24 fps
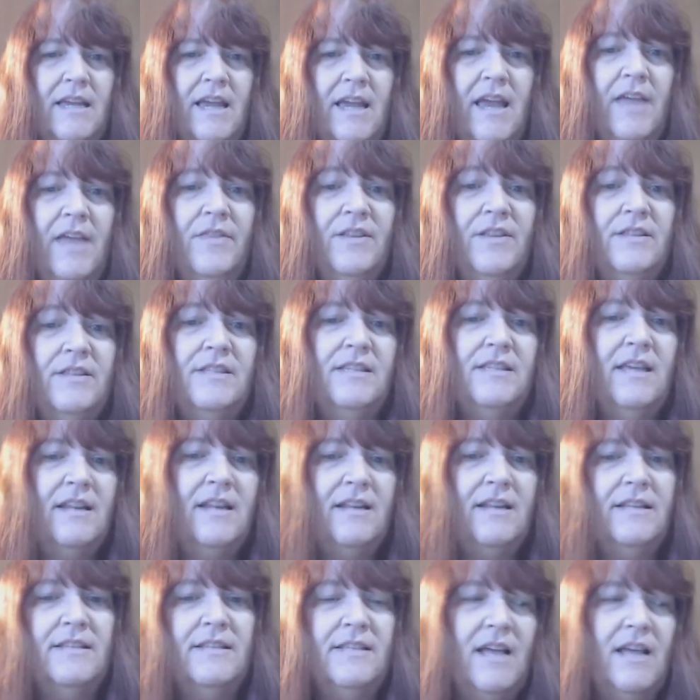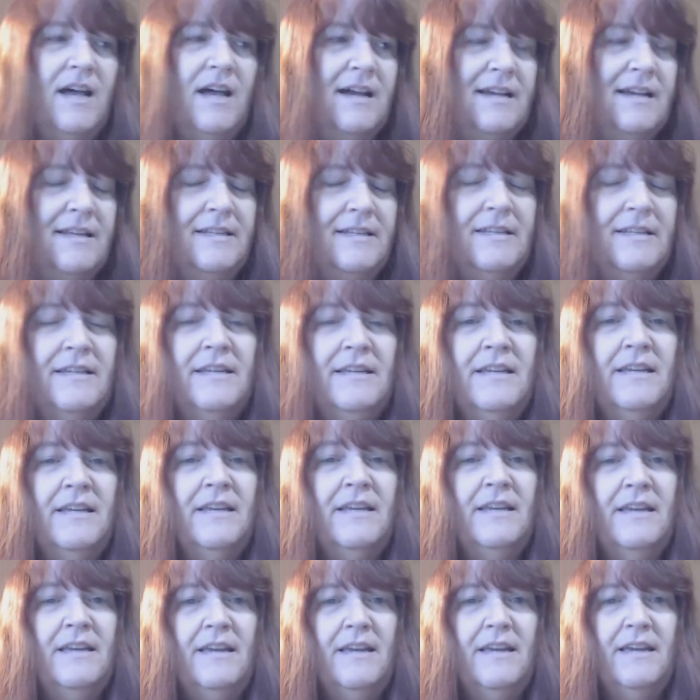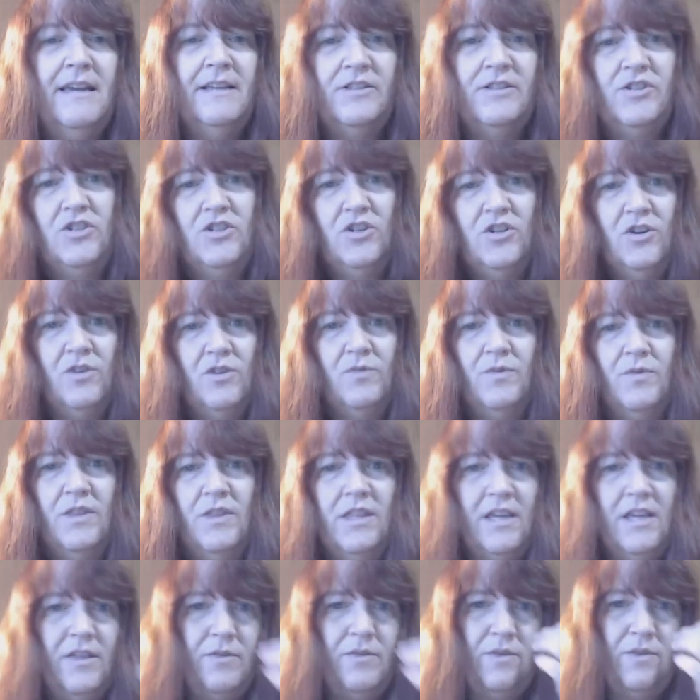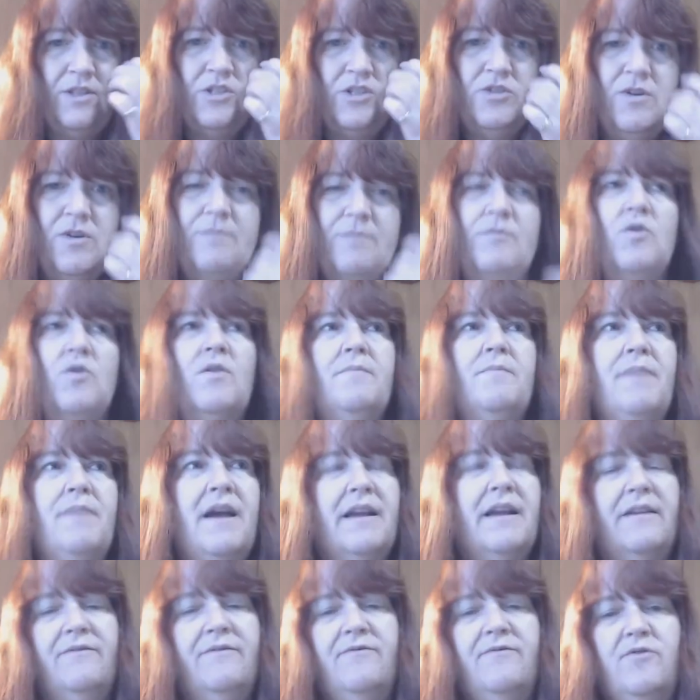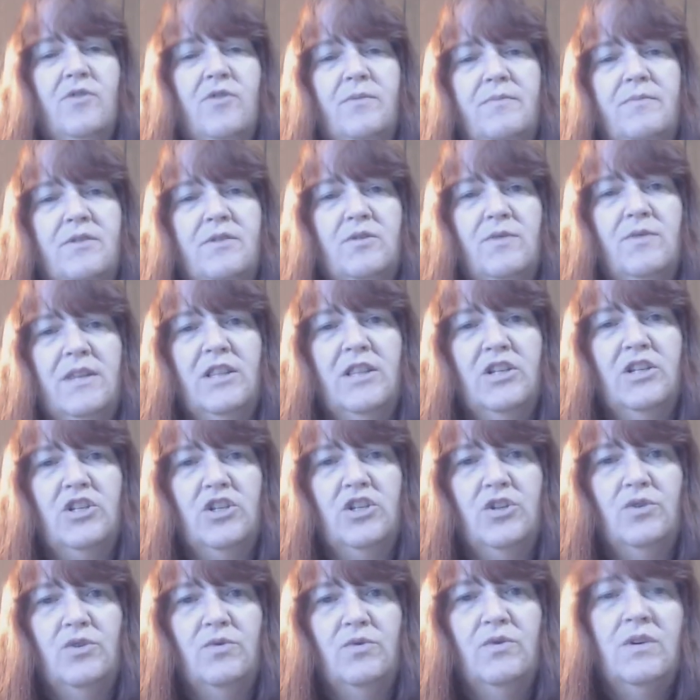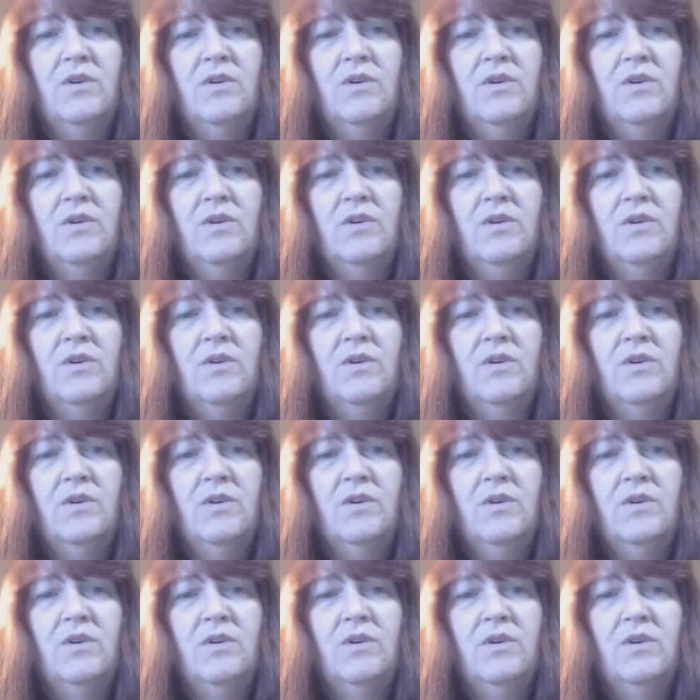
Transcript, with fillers: and then set it aside and started with the other one. So I'm going back and forth between the two.